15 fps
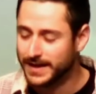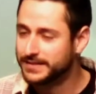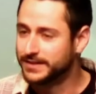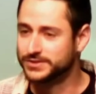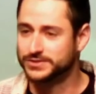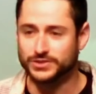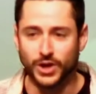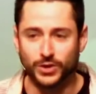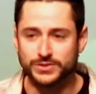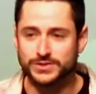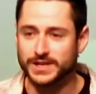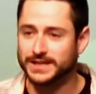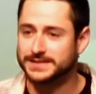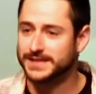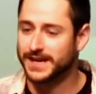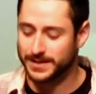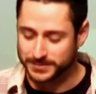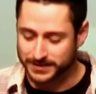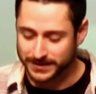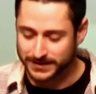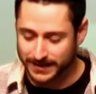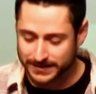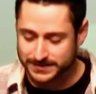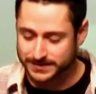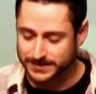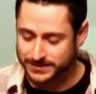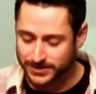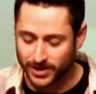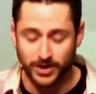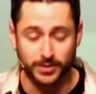There's no chance I'm gonna guess the
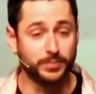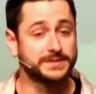song.